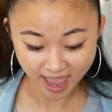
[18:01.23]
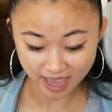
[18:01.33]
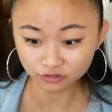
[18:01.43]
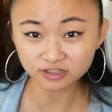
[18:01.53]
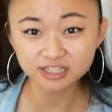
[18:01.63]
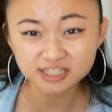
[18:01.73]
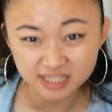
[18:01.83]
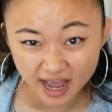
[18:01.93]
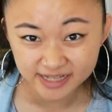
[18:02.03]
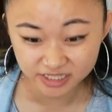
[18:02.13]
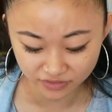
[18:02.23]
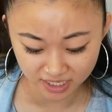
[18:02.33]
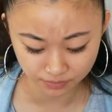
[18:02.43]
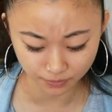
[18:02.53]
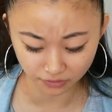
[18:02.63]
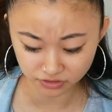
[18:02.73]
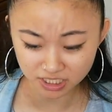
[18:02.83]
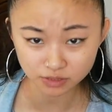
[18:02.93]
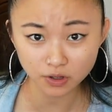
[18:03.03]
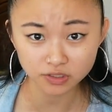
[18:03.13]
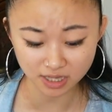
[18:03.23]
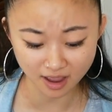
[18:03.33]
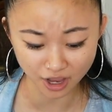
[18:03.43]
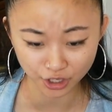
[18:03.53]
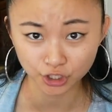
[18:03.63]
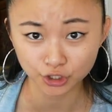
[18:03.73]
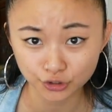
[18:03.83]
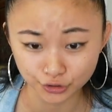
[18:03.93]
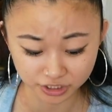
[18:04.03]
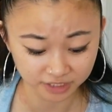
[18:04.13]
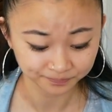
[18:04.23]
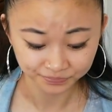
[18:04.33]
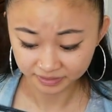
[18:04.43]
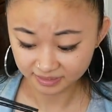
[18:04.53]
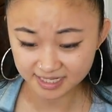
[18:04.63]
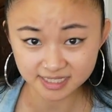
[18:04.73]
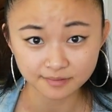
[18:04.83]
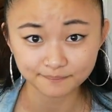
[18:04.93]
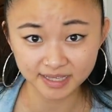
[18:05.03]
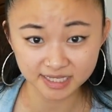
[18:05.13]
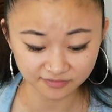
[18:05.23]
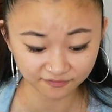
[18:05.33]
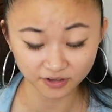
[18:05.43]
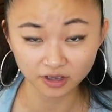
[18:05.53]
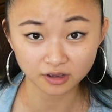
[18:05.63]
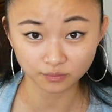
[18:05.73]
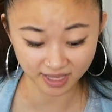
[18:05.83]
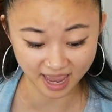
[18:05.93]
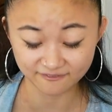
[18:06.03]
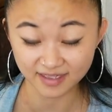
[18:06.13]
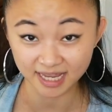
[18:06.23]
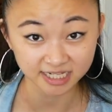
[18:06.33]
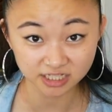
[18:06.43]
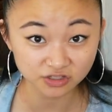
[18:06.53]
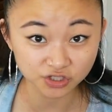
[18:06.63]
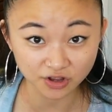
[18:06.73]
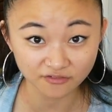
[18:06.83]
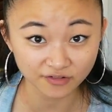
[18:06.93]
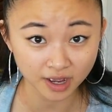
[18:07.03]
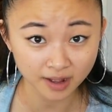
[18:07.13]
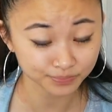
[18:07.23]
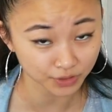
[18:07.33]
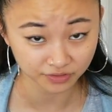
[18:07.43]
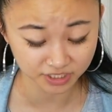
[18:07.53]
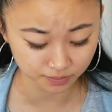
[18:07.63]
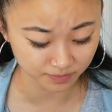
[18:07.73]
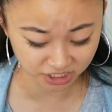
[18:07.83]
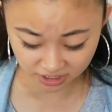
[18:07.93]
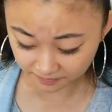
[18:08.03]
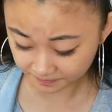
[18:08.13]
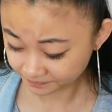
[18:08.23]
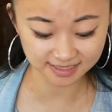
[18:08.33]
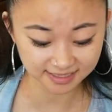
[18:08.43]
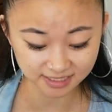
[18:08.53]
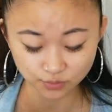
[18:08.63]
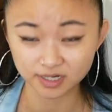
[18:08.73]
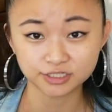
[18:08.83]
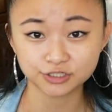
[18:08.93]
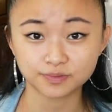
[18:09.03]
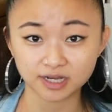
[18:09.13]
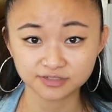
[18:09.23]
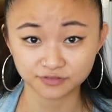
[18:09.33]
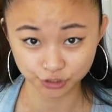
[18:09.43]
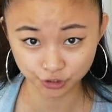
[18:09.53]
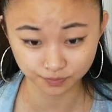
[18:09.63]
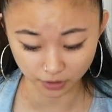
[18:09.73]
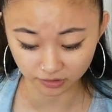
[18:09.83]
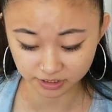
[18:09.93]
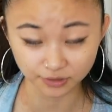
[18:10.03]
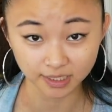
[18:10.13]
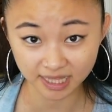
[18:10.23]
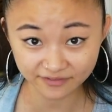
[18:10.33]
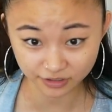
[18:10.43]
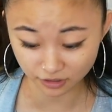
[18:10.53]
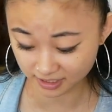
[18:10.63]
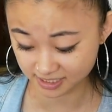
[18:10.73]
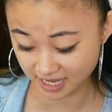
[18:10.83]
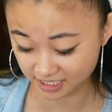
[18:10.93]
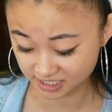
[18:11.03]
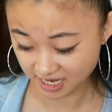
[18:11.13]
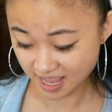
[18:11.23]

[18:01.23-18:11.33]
And look at the size of these bowls. These bowls are huge. These are the biggest pho we have eaten so far on this mission. This is 22 bucks for 2 bowls, so $11 each.